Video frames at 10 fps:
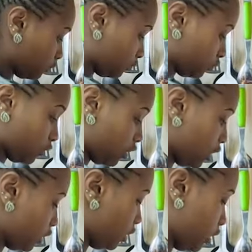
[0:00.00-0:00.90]

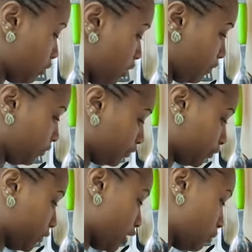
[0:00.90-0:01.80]
Before storing
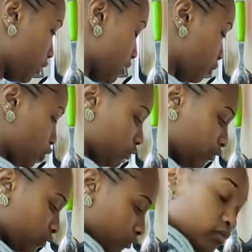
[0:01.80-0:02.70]
in the
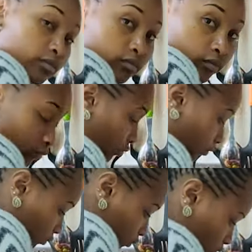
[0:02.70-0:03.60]
containers, I'll use the
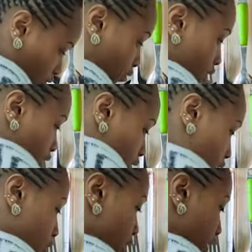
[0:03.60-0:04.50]
towel
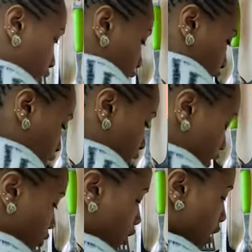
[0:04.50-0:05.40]
papers,
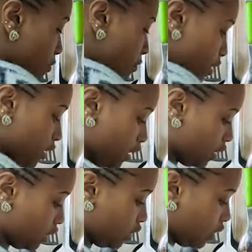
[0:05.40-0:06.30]
both
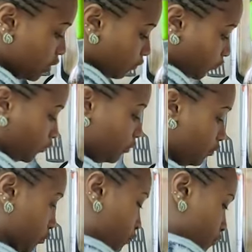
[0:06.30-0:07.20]

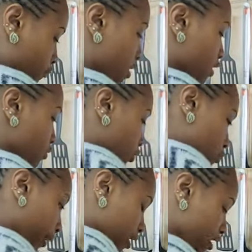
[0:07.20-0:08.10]
under and on the
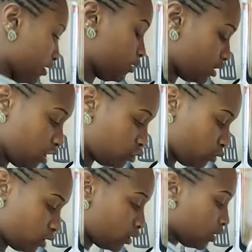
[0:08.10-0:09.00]
top of the
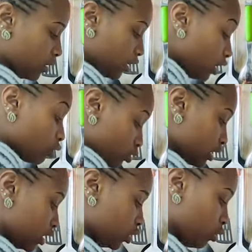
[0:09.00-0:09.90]
dania, to
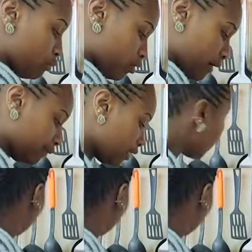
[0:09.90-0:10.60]
avoid air.